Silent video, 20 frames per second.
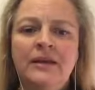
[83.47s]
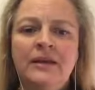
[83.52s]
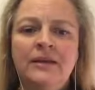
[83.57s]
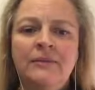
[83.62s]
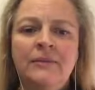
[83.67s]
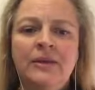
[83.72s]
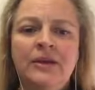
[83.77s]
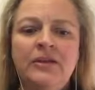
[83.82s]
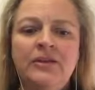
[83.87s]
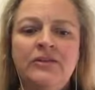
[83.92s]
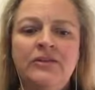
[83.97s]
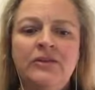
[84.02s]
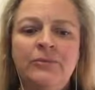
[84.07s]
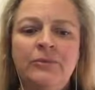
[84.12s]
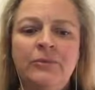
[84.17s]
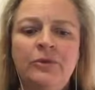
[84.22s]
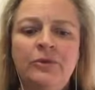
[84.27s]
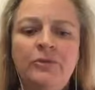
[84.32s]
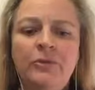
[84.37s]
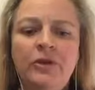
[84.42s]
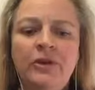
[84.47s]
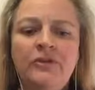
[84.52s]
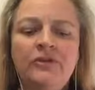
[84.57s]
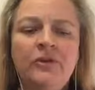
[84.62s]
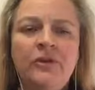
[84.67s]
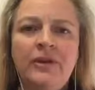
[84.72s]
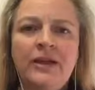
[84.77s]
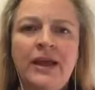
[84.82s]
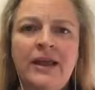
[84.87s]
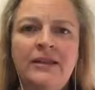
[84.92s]
Because your body's
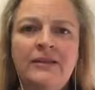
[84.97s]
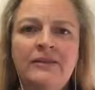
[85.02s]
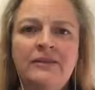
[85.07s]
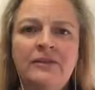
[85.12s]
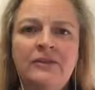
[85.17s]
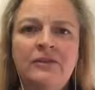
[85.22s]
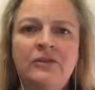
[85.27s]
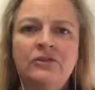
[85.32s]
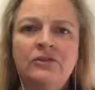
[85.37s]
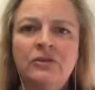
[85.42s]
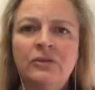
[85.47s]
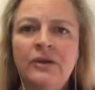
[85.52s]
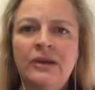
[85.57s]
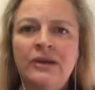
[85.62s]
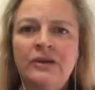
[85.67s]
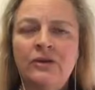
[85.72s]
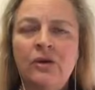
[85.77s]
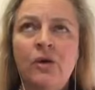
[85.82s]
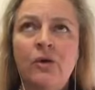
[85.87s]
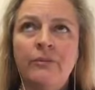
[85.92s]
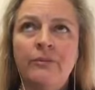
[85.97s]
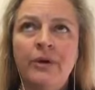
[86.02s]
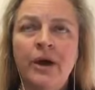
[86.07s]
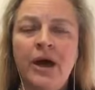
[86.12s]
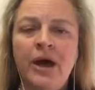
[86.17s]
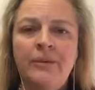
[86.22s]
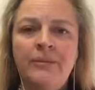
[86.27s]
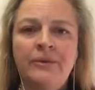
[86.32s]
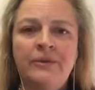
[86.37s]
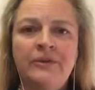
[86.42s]
not against you. It's not doing it on
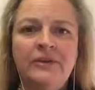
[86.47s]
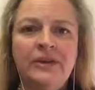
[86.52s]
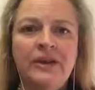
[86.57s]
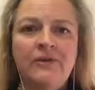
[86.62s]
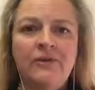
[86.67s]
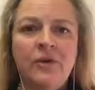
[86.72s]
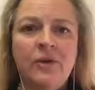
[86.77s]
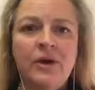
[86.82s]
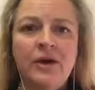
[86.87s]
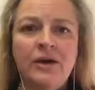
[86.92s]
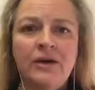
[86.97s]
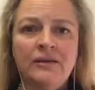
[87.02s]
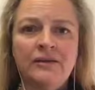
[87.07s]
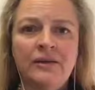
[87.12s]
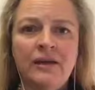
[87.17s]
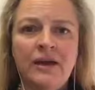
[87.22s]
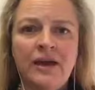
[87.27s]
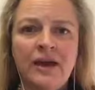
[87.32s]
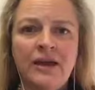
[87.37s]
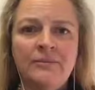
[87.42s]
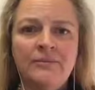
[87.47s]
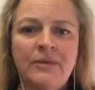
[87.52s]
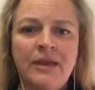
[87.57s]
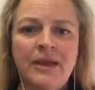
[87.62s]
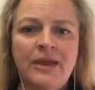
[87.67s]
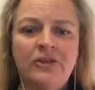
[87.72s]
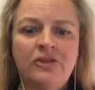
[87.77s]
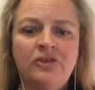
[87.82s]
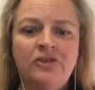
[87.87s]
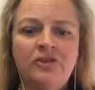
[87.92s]
purpose to give you a hard time.
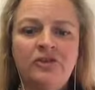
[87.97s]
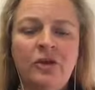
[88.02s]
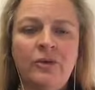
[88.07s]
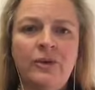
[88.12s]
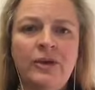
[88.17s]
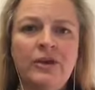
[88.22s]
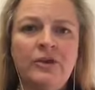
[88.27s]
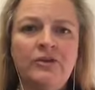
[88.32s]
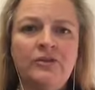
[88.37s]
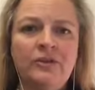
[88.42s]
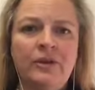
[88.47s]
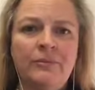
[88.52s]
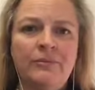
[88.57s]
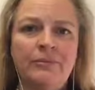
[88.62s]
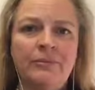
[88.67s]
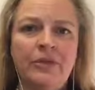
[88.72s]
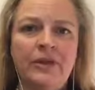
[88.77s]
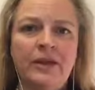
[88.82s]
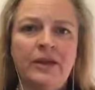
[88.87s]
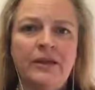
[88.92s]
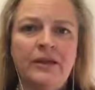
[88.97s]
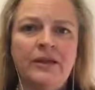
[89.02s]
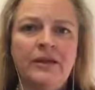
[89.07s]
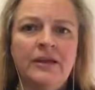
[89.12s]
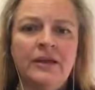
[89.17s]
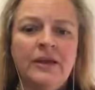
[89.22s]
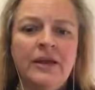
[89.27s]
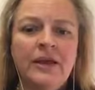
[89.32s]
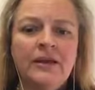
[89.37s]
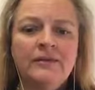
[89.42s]
It's showing you something.
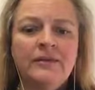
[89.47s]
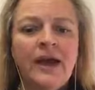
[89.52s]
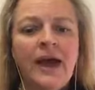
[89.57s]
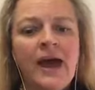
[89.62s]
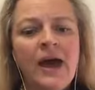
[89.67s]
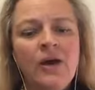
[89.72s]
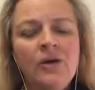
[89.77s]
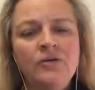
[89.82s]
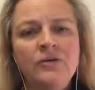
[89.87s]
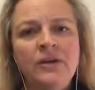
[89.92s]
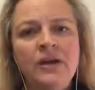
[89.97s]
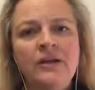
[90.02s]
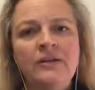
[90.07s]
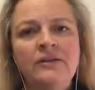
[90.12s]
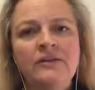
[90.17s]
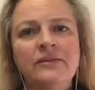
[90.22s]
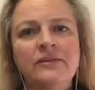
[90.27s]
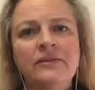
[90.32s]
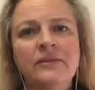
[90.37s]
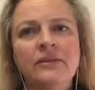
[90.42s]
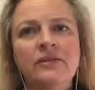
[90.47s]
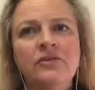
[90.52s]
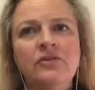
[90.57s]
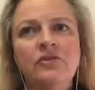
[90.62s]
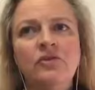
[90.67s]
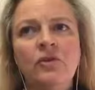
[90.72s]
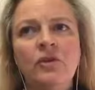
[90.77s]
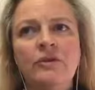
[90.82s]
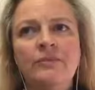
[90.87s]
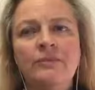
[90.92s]
So how does
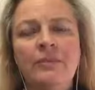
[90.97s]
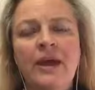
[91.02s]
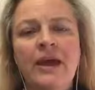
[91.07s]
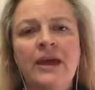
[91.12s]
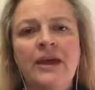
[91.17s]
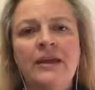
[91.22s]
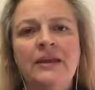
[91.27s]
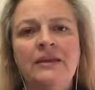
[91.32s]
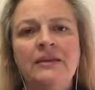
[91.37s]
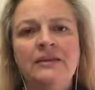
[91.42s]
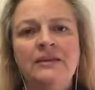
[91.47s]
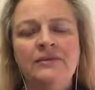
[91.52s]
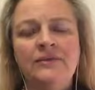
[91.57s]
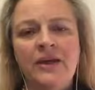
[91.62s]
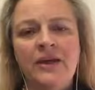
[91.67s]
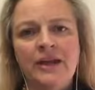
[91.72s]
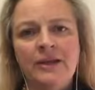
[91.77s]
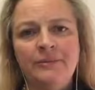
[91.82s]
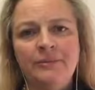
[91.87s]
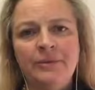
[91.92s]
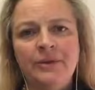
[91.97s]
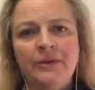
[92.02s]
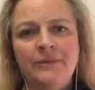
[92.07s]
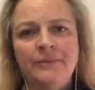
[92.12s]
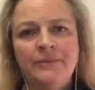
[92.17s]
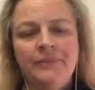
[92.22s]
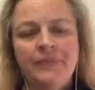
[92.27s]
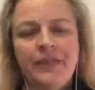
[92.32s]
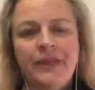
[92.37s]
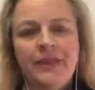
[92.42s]
joint pain develop
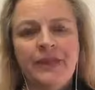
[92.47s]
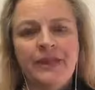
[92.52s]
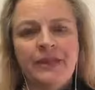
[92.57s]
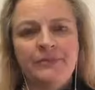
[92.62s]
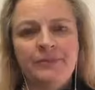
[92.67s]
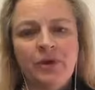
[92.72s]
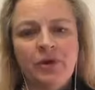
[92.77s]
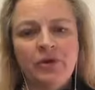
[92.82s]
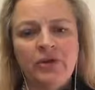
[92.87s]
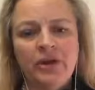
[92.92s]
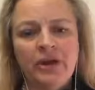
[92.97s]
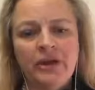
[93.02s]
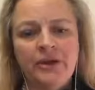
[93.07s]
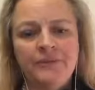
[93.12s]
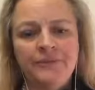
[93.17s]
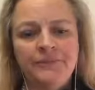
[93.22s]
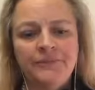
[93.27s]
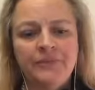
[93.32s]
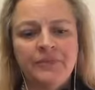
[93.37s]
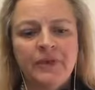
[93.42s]
in the body?